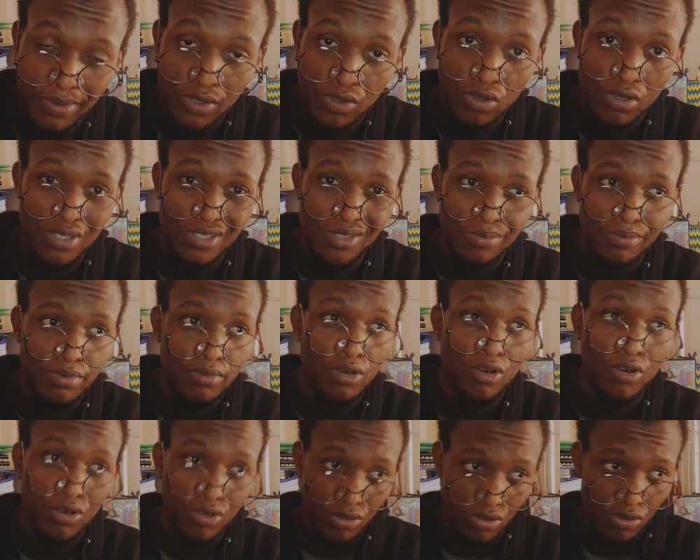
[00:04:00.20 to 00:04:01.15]

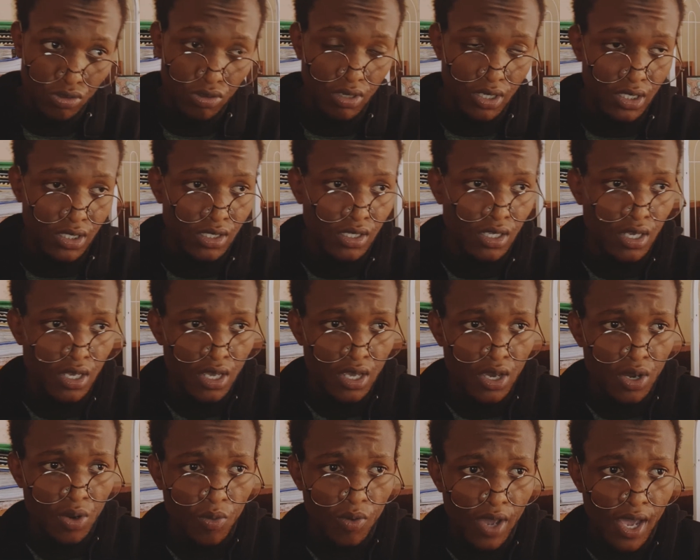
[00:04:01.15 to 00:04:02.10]
stories
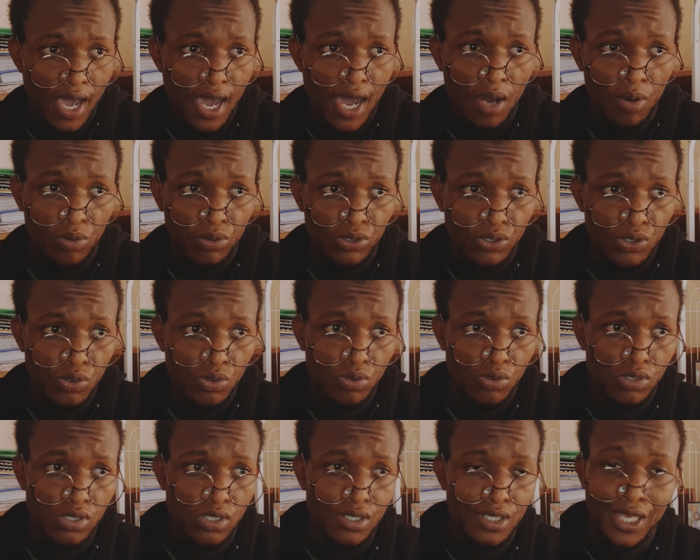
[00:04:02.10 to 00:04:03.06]
where I would
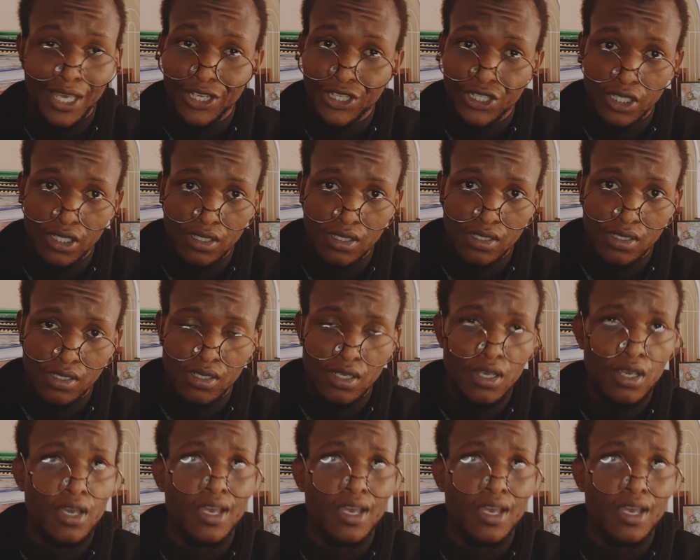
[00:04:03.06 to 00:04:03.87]
do sketches